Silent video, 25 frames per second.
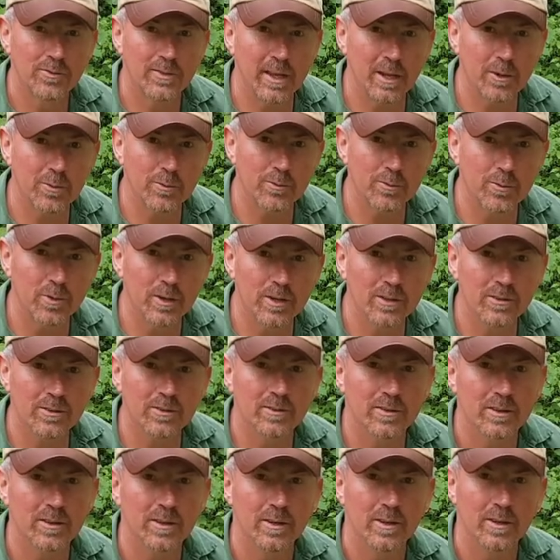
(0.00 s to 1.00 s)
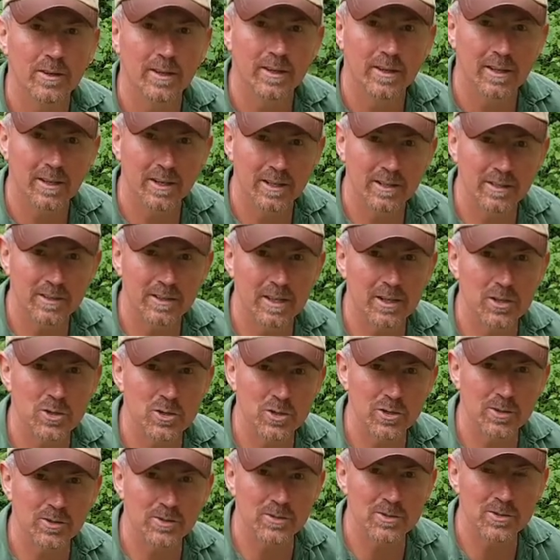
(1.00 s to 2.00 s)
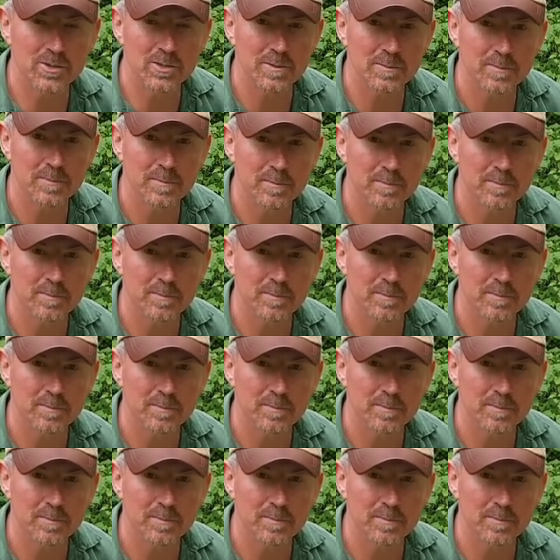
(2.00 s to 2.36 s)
different conditions.